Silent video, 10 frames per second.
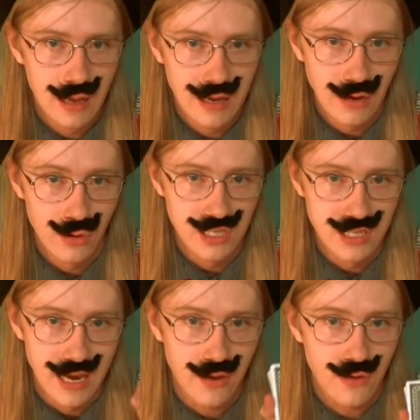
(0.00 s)
Here is a
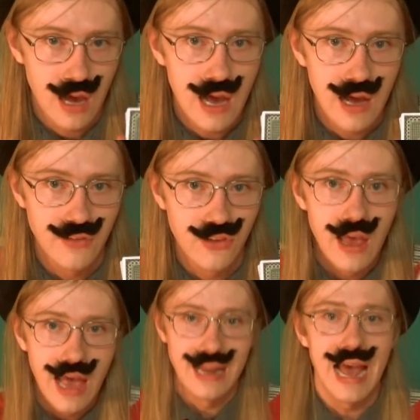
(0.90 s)
deck of cards.
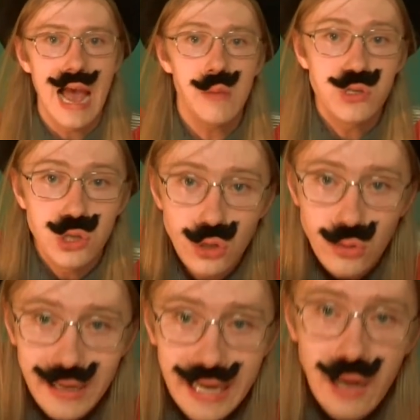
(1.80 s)
An
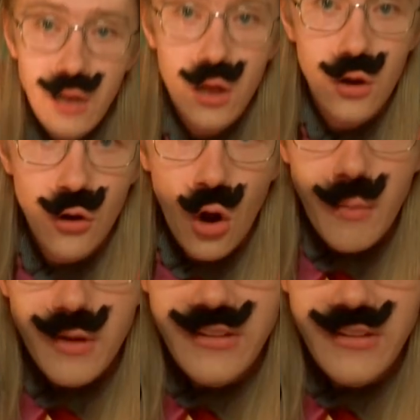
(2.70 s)
absolutely normal